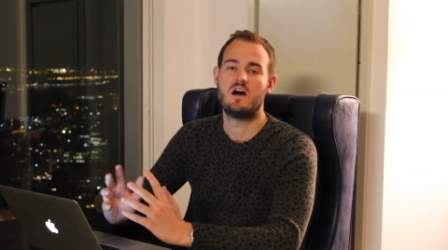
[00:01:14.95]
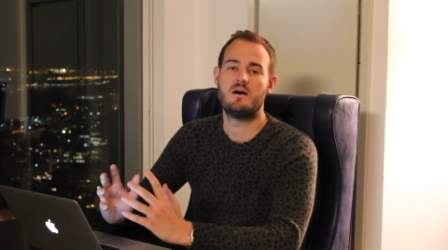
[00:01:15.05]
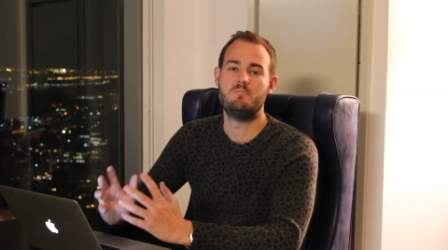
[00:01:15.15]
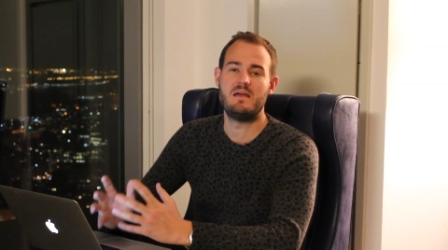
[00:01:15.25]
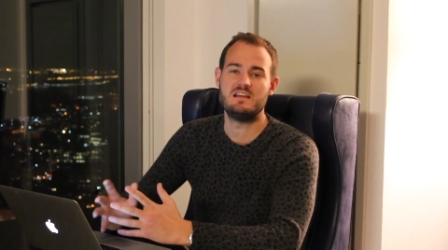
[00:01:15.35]

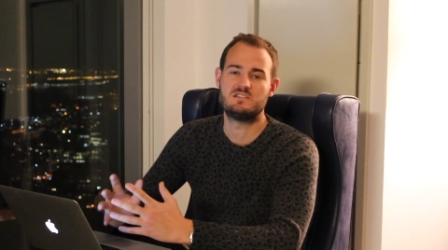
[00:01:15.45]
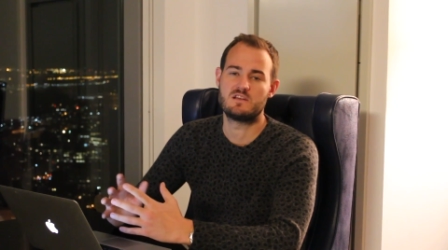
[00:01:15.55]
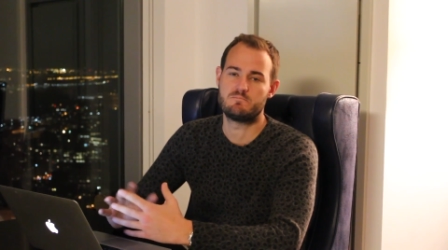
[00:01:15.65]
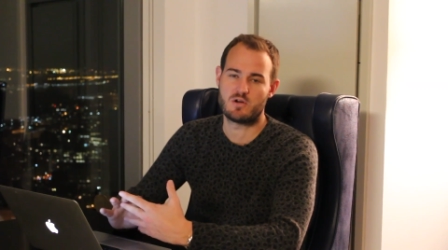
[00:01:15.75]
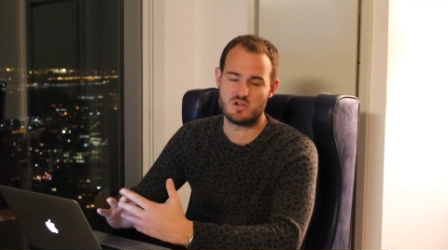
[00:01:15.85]

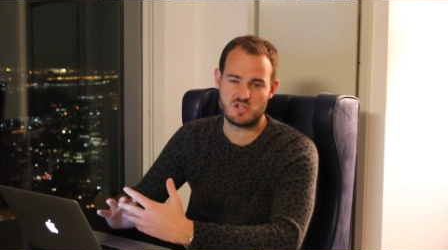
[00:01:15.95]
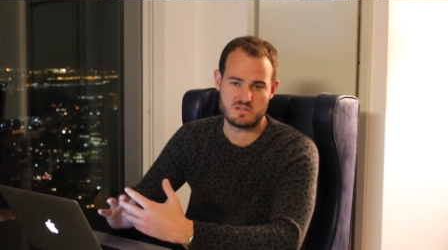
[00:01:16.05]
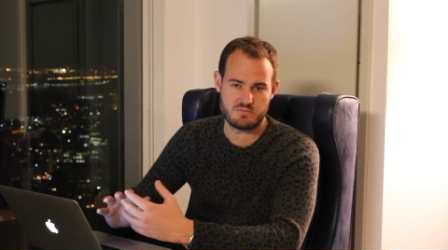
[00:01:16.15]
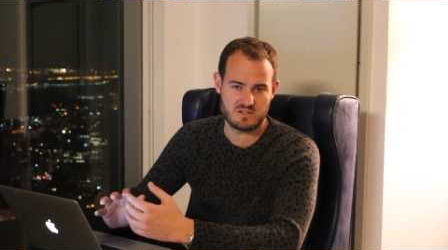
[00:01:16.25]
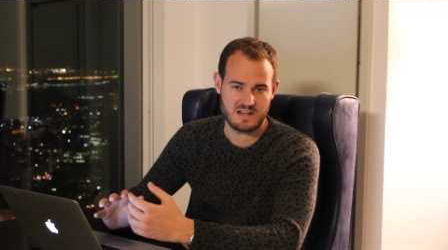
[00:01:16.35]
amazing
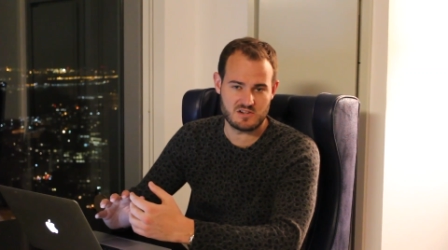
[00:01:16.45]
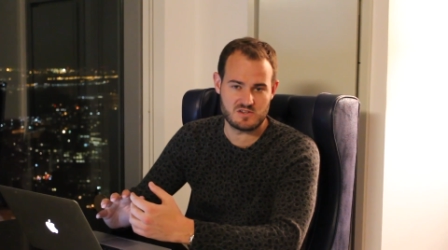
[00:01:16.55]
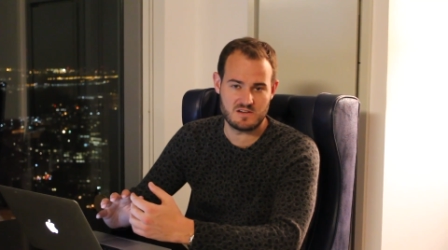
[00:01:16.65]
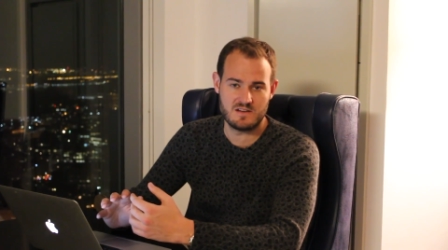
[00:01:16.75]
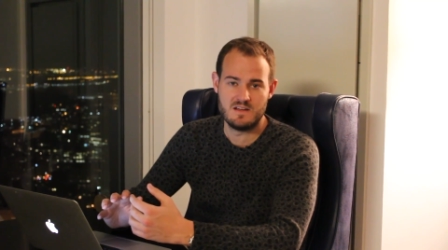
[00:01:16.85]
purchase
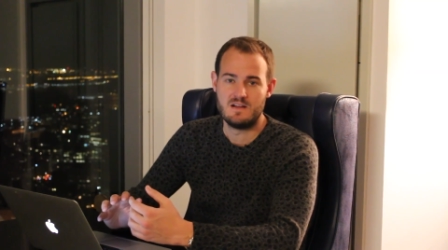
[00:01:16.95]
protection.